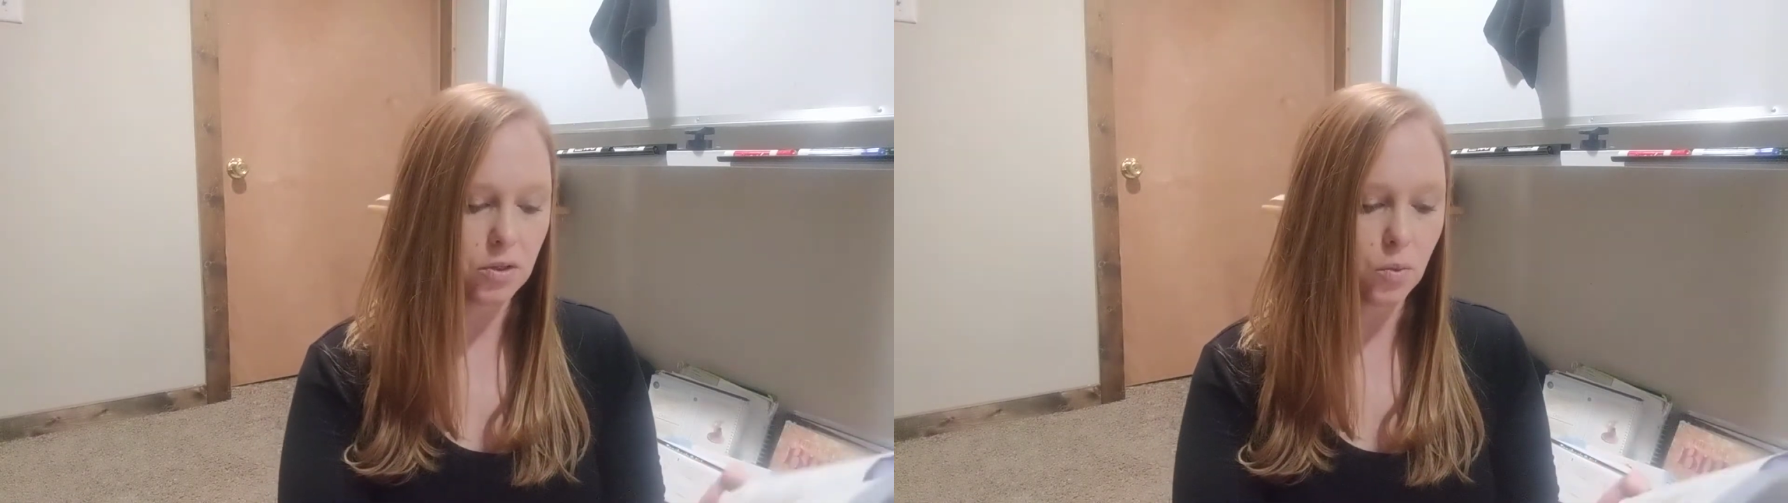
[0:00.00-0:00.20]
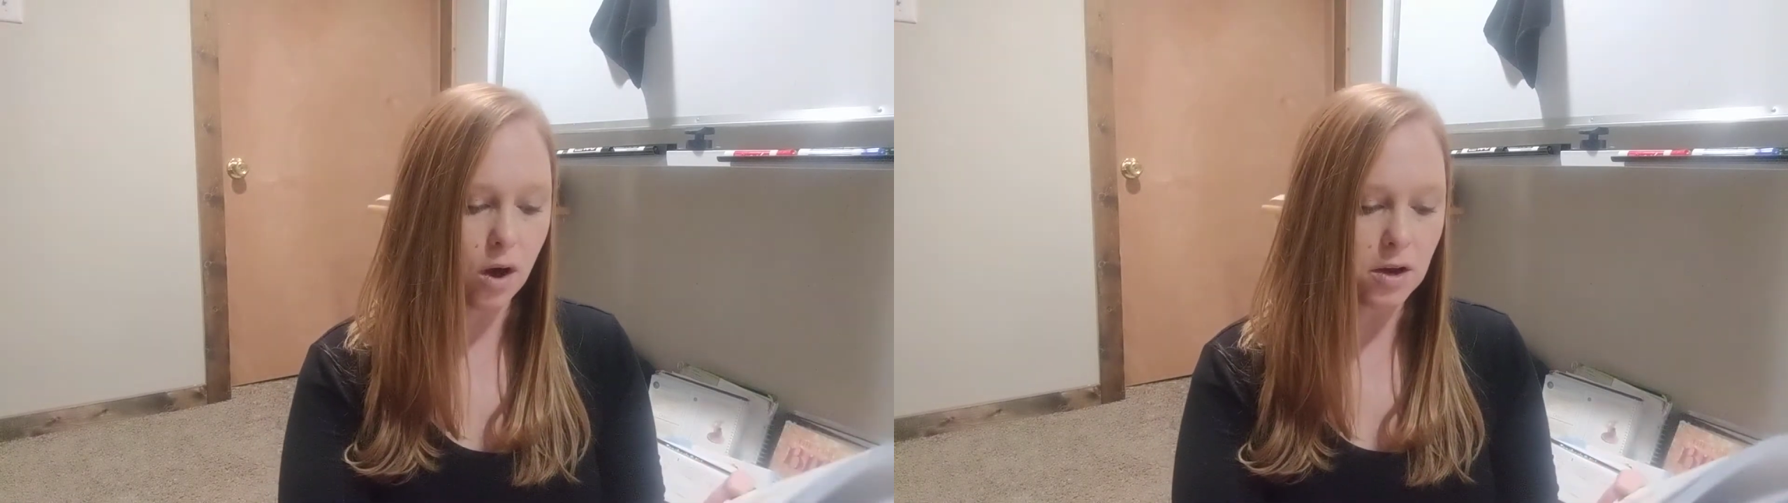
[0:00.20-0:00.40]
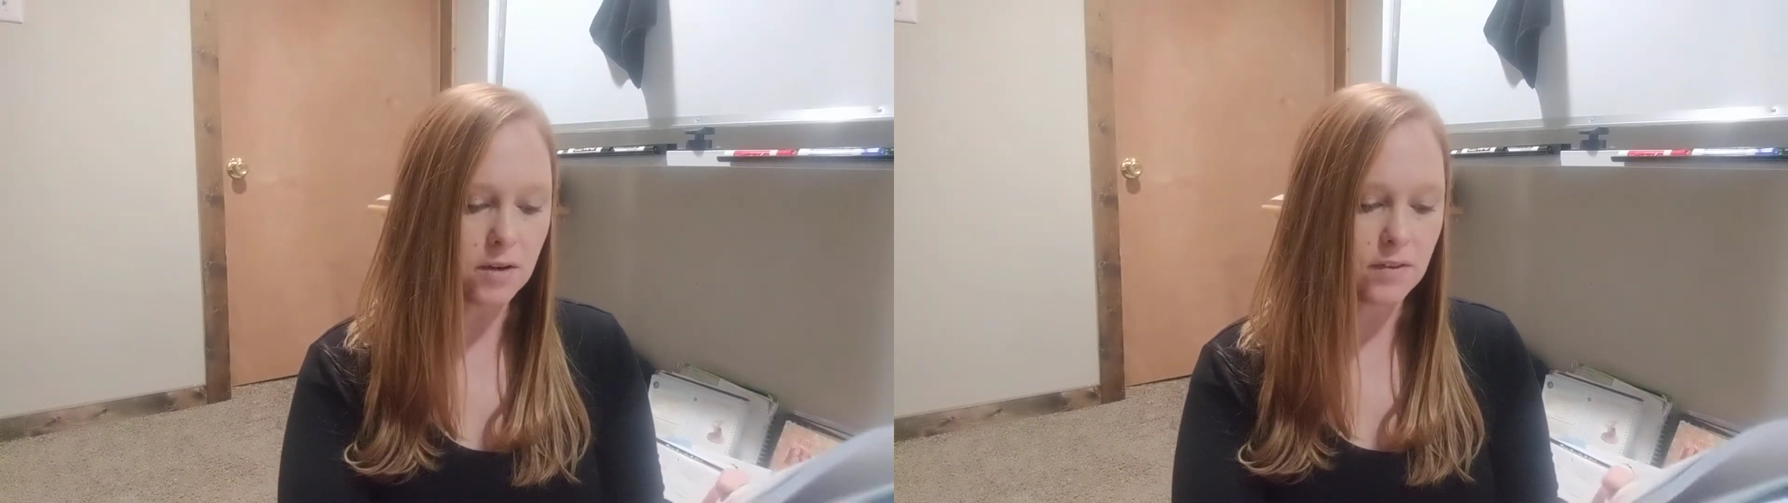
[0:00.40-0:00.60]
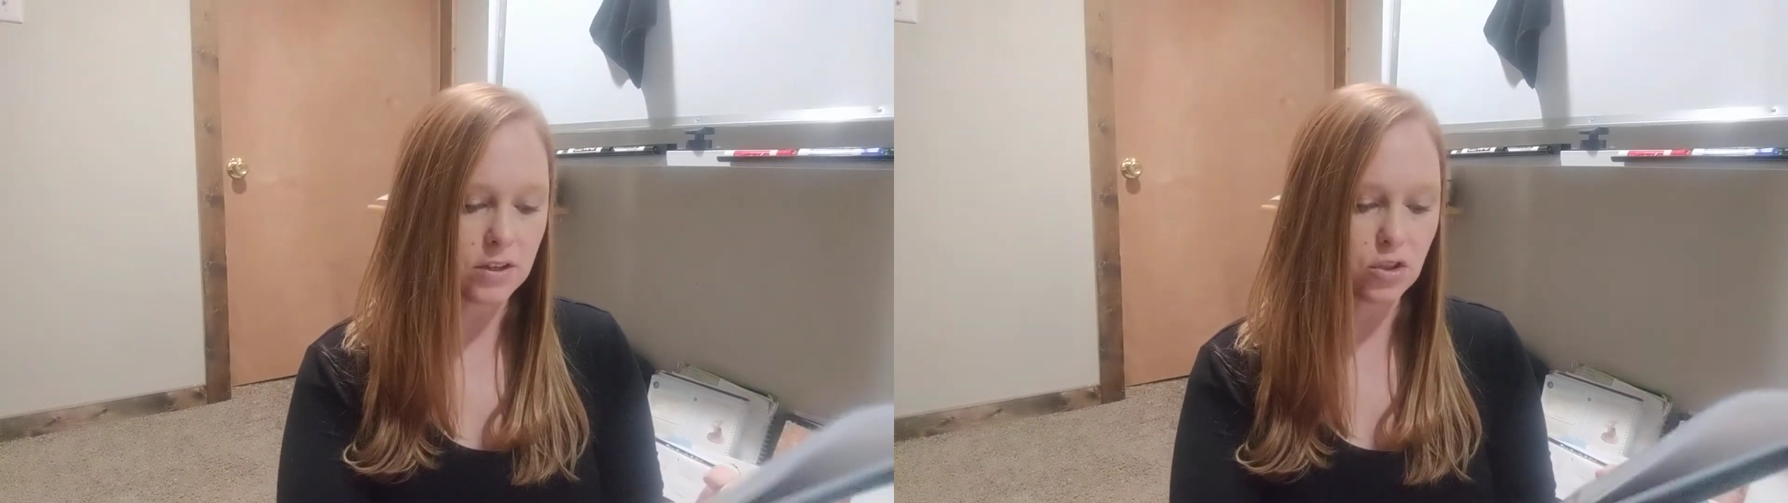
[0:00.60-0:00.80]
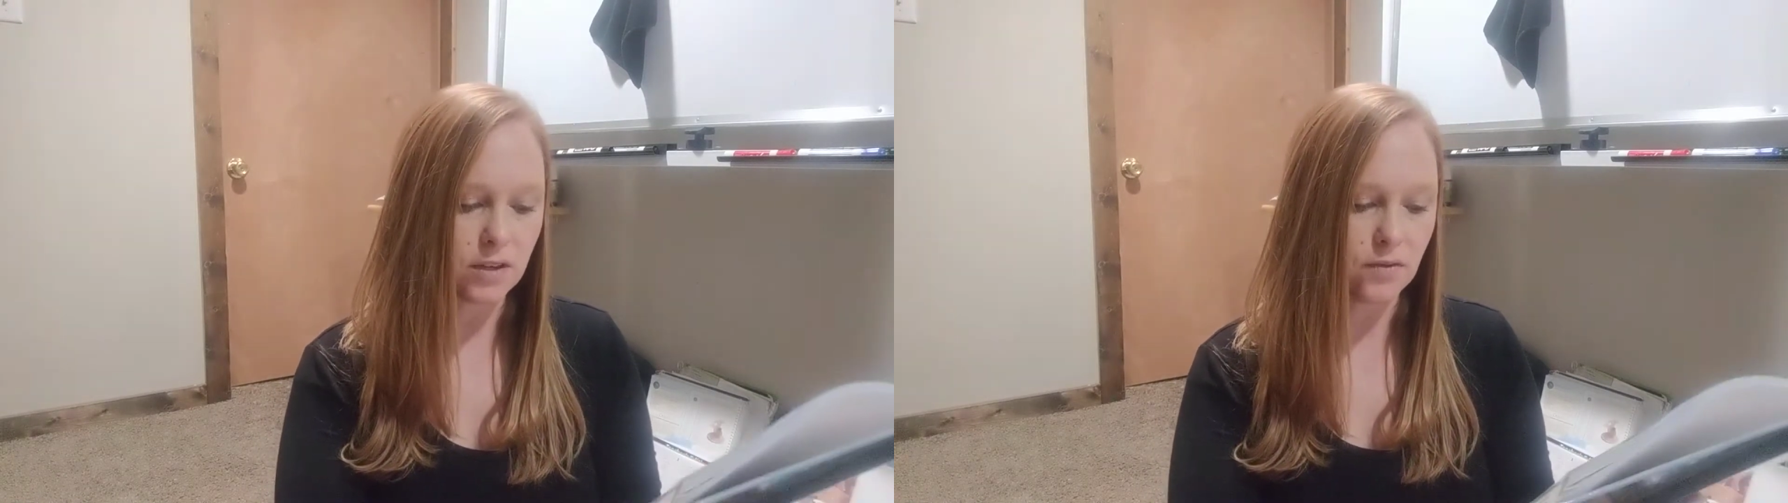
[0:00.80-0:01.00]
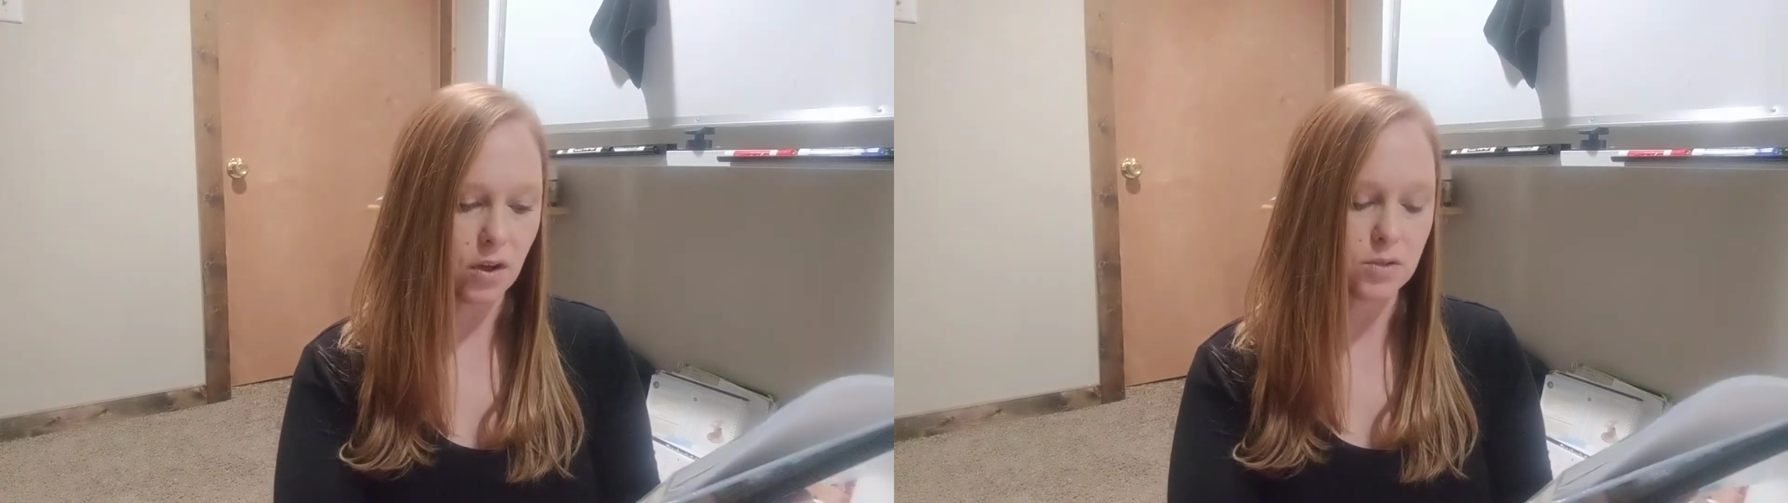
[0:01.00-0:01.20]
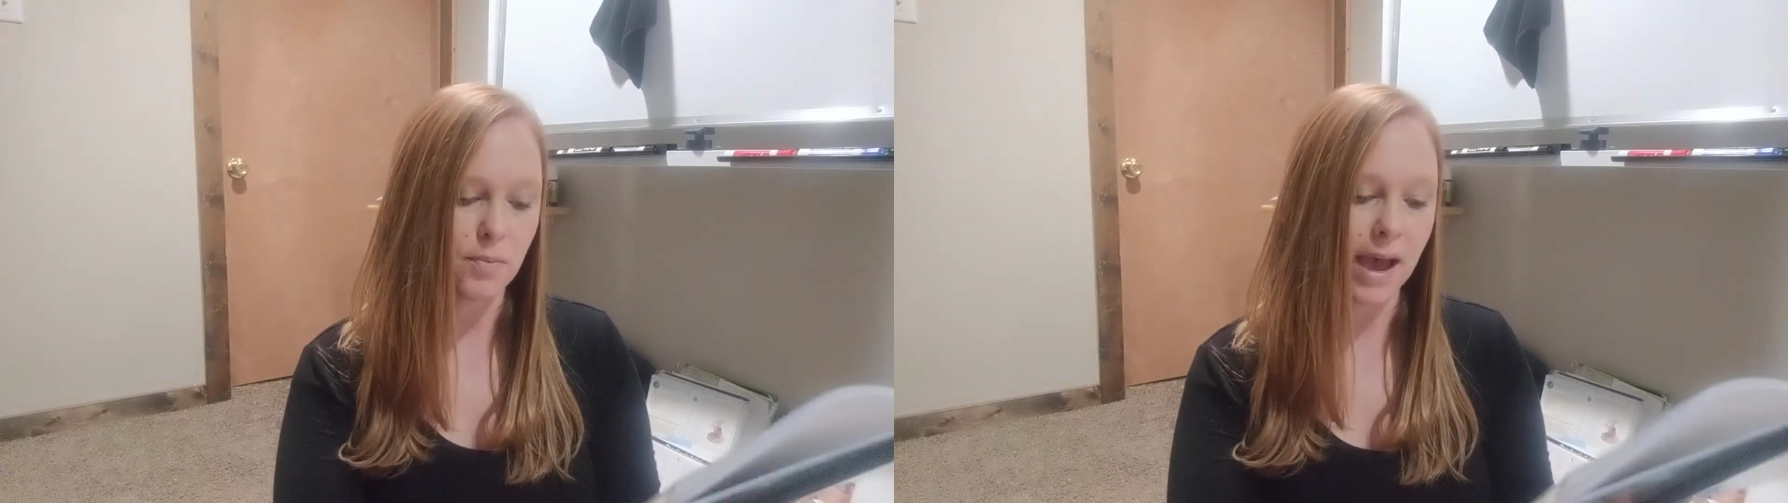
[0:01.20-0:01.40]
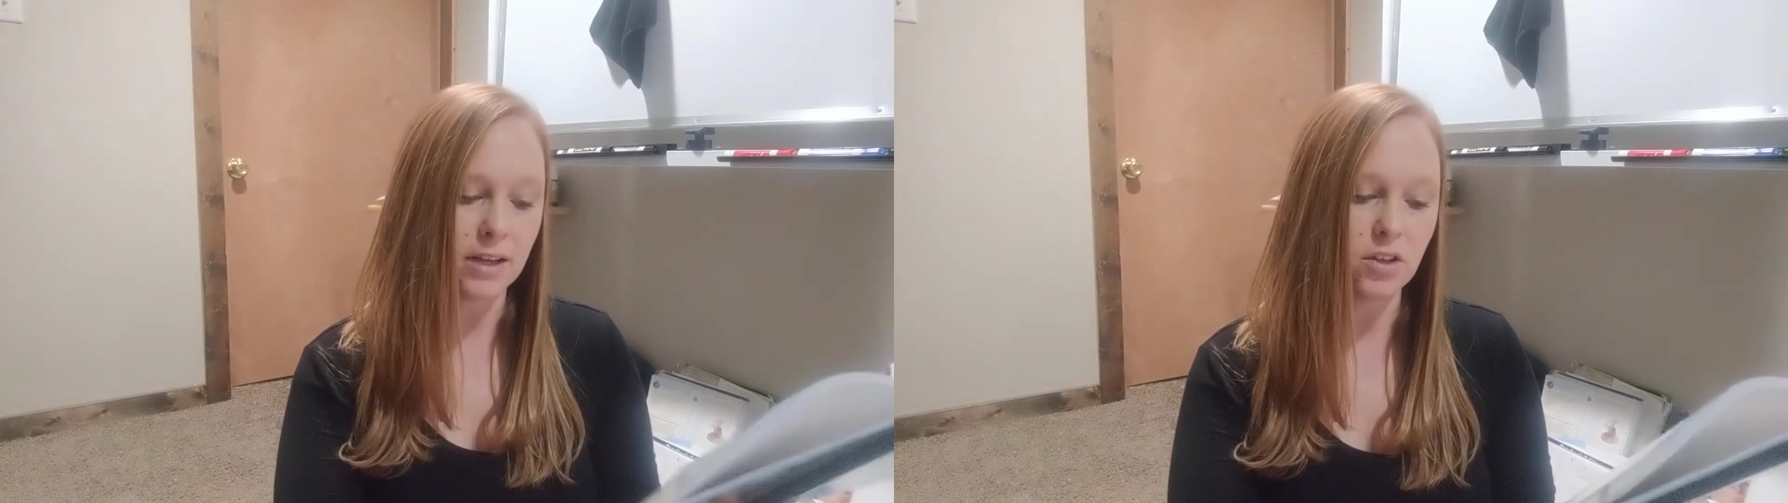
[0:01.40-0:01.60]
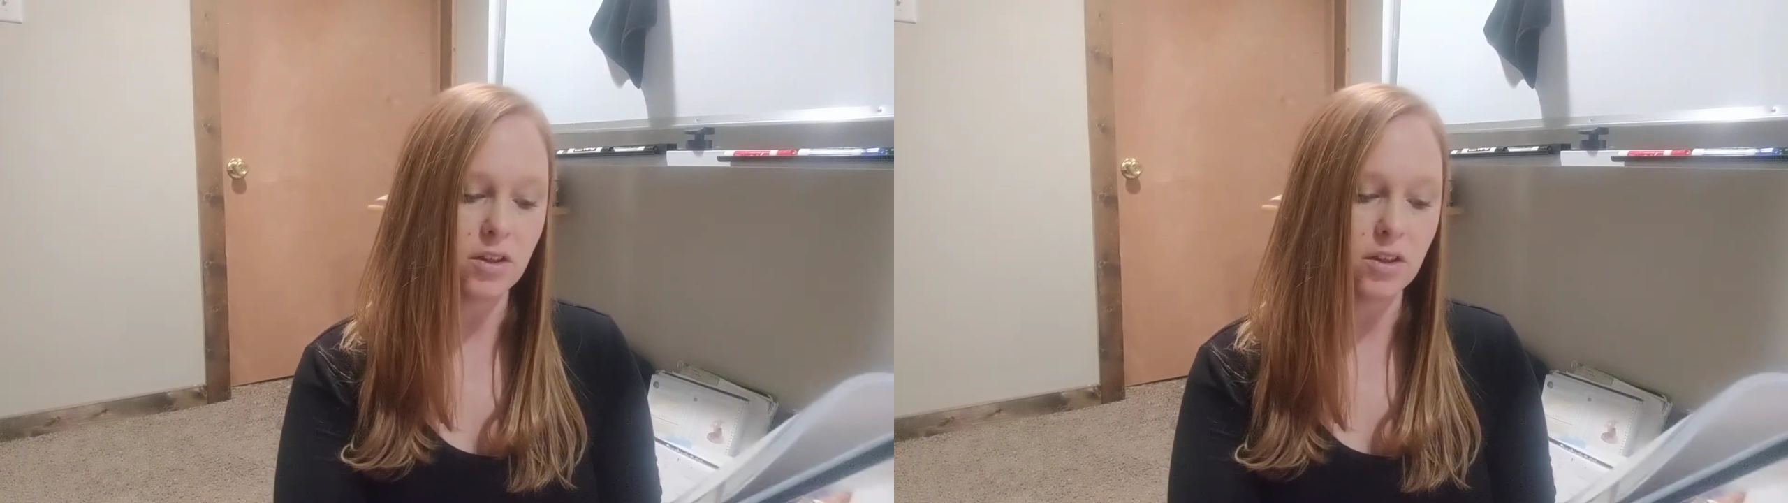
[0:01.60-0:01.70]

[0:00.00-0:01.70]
the water eventually falls back